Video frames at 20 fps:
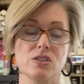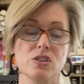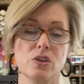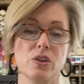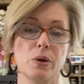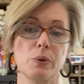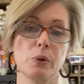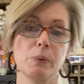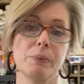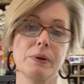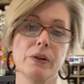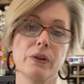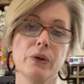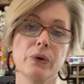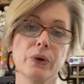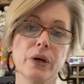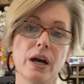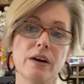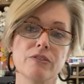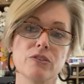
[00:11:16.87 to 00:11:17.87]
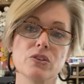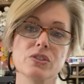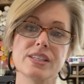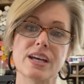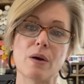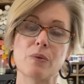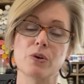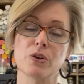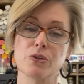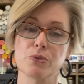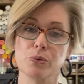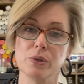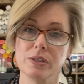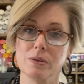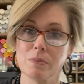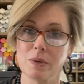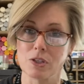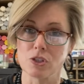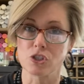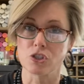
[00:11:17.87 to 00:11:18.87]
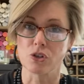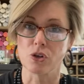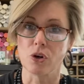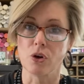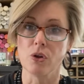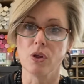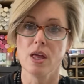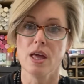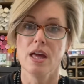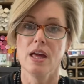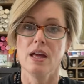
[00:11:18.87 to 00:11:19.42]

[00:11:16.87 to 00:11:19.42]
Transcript: So there were pillow covers that were three-dimensional.